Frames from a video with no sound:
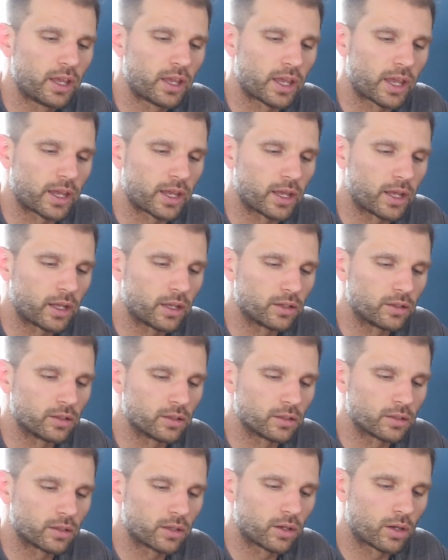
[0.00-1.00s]

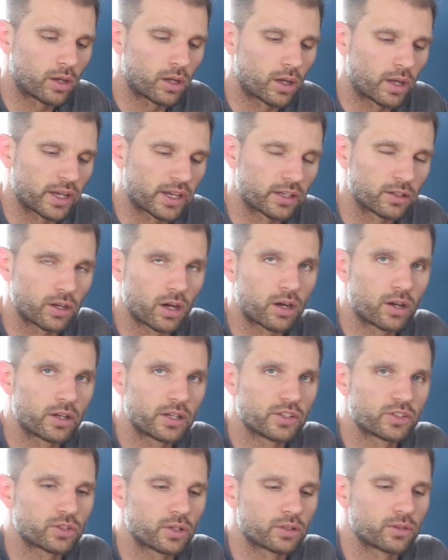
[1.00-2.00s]
and I can
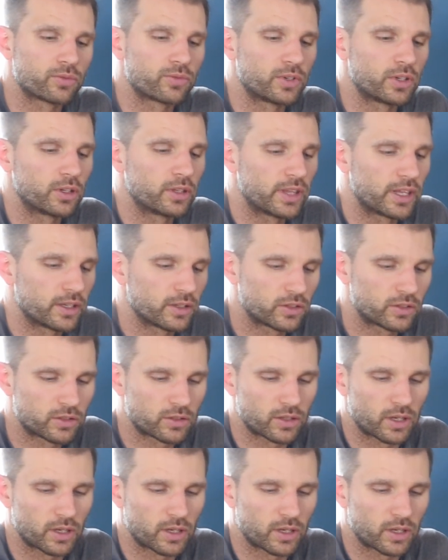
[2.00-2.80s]
already start to feel this.